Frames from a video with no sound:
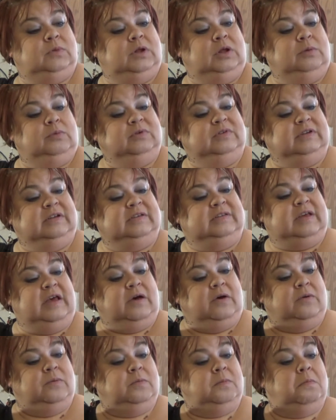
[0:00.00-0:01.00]
It was on
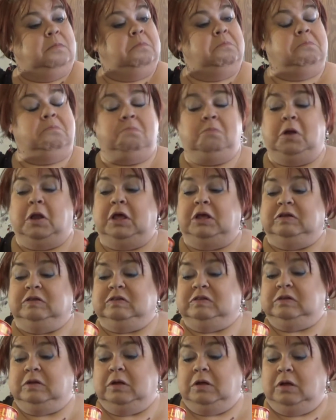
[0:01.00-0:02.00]
sale.
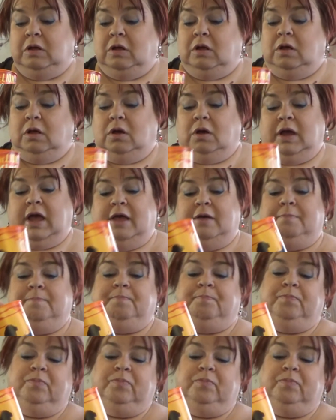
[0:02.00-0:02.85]
Nice. Okay.